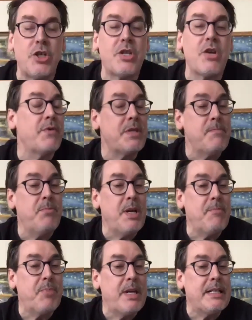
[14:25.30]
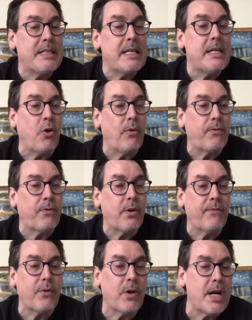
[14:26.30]
So it was a big, big deal
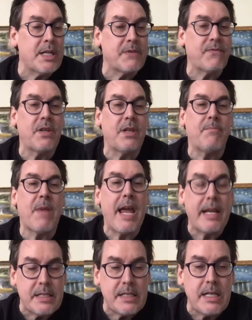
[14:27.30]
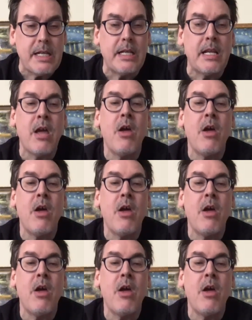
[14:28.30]
for us, the magazine.